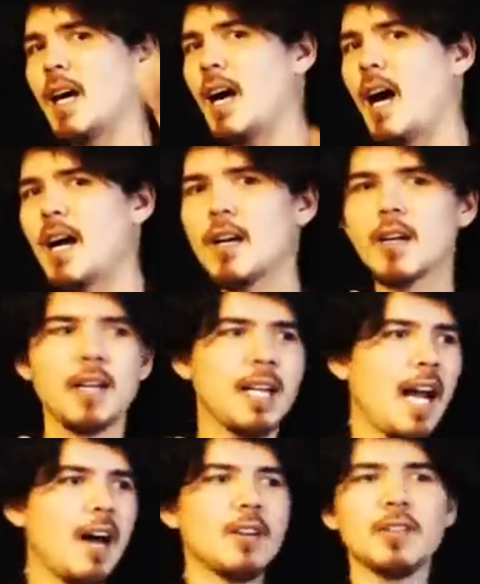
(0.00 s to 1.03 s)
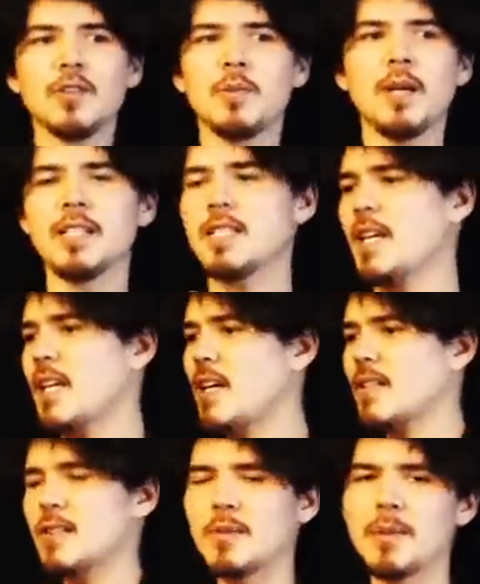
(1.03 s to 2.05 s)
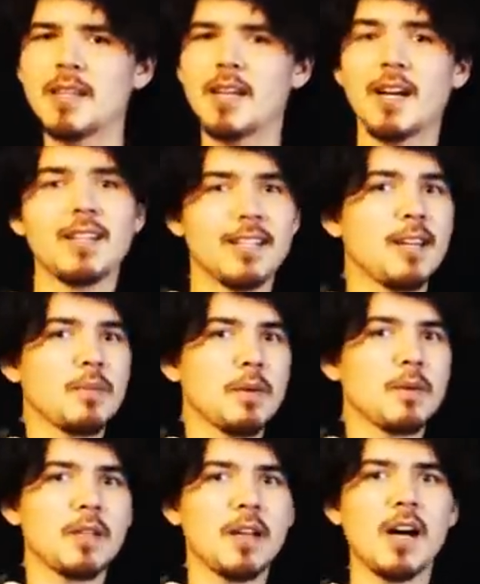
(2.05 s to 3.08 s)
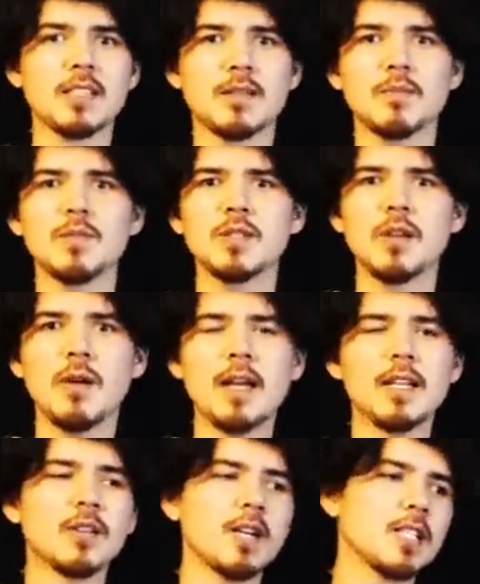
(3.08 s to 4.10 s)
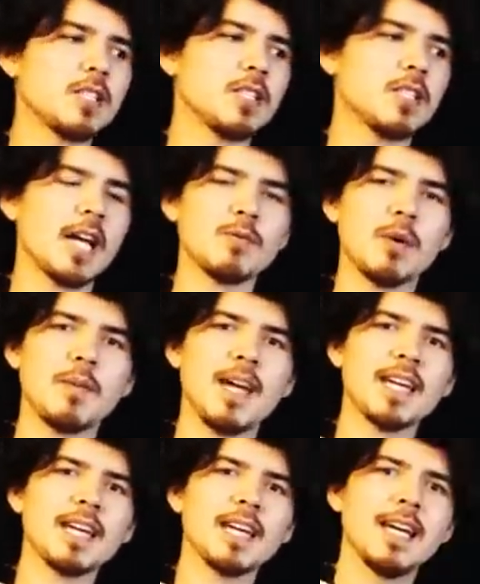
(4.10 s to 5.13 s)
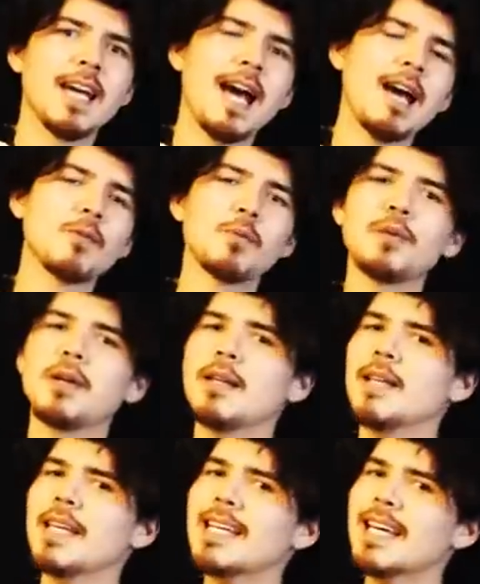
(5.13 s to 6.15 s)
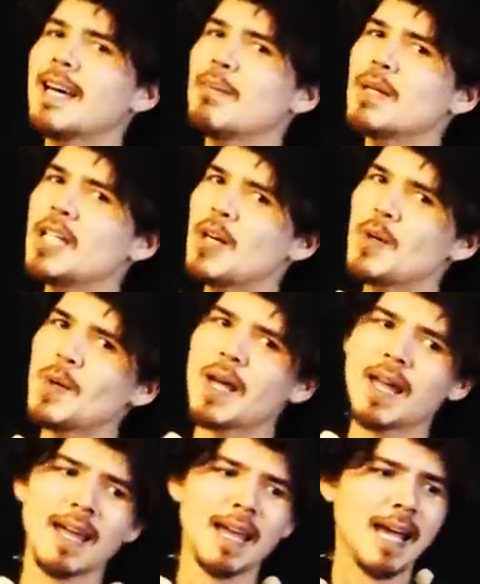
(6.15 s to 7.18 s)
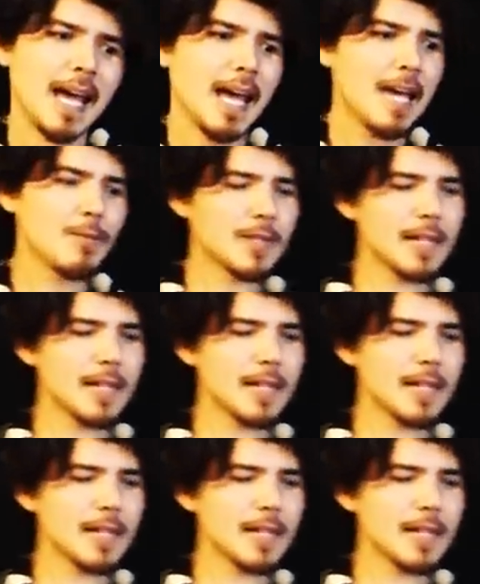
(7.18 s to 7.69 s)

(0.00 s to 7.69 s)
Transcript: hire it out a little bit to here and a little bit there. I think that'd be really awesome. So any donations you guys want to make, I will put a link below. And